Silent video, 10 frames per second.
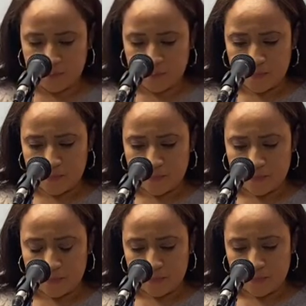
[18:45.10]

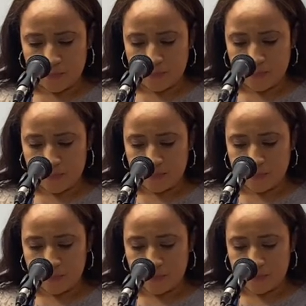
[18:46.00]

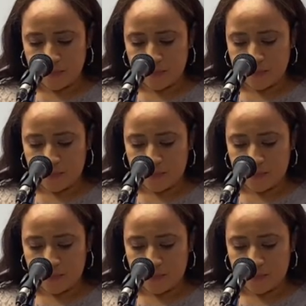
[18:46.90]
No one is speaking in this clip.